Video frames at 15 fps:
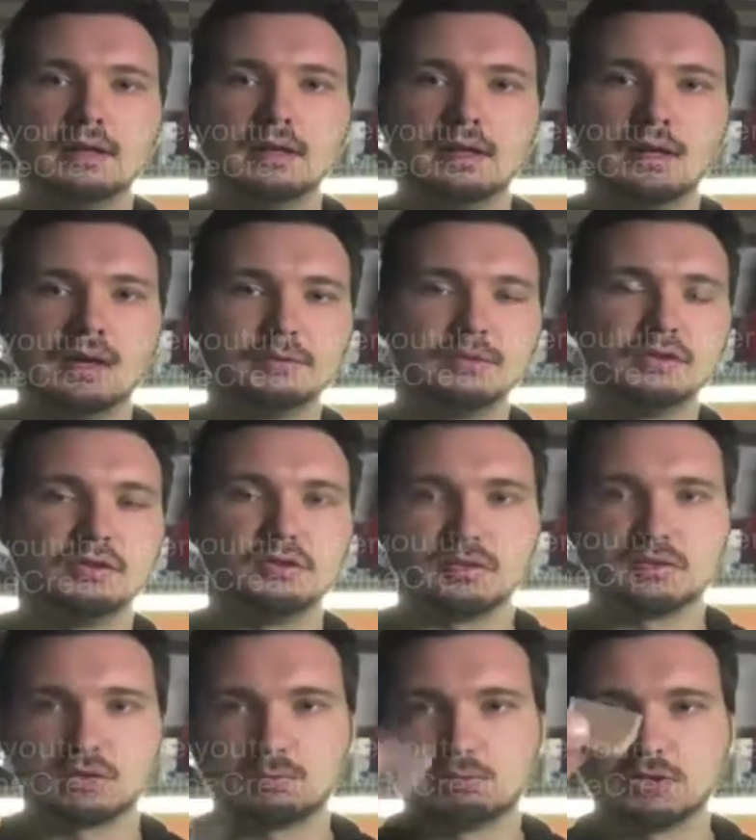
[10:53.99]
I'm just using
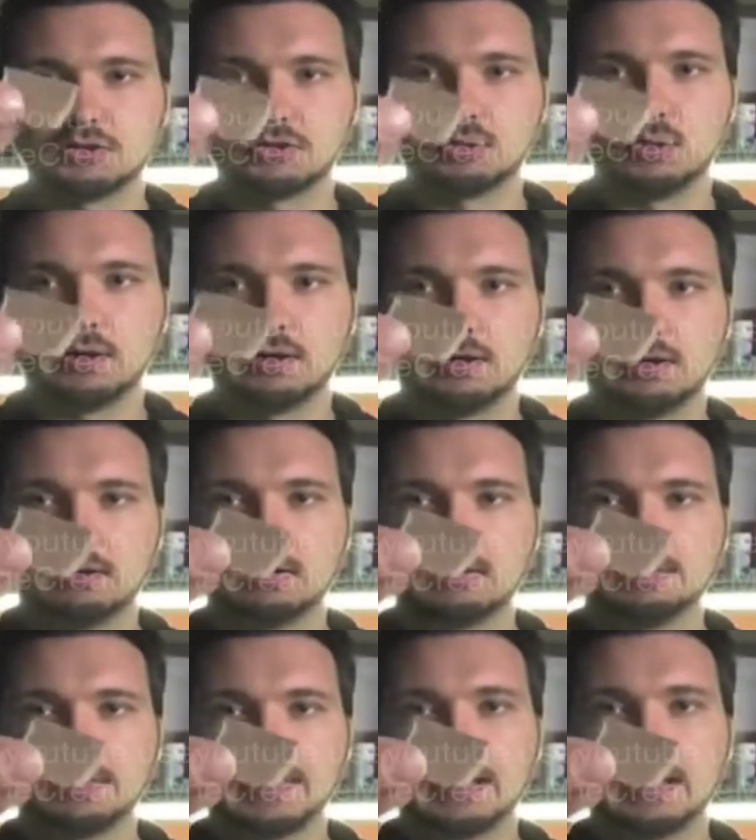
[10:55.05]
a small square here
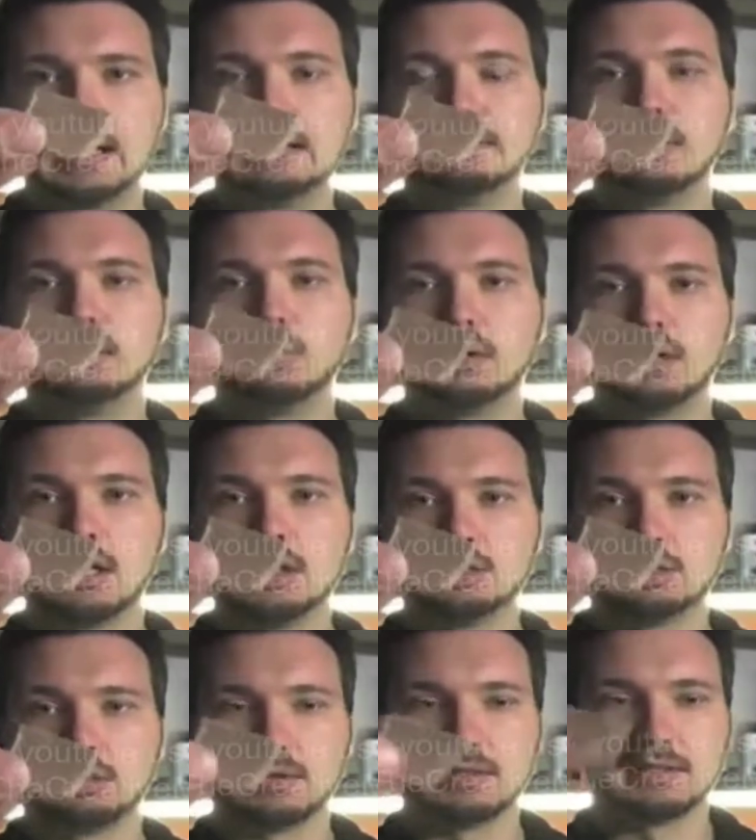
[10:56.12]
of
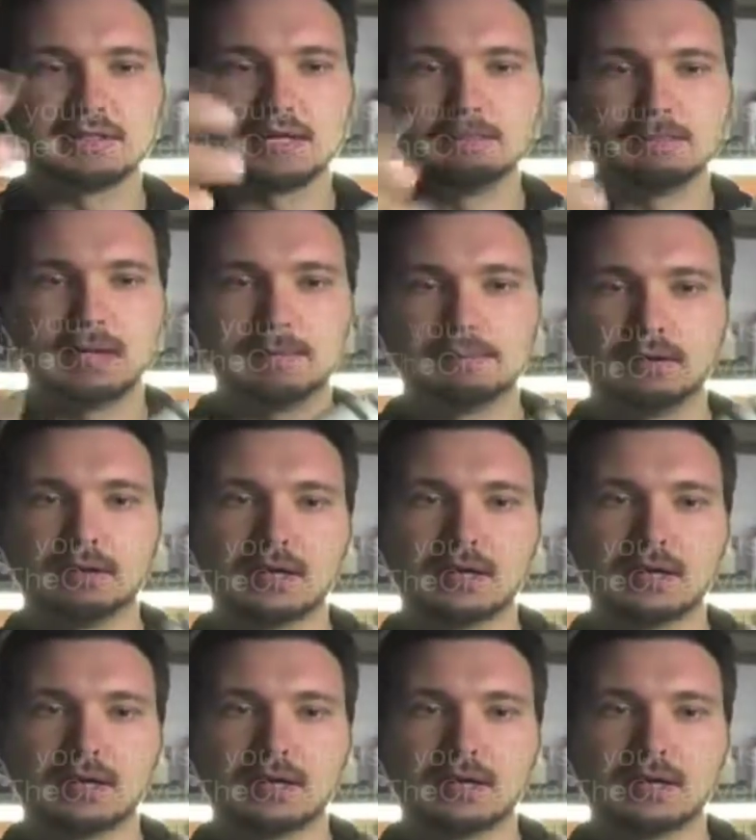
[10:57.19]
100 grit sandpaper,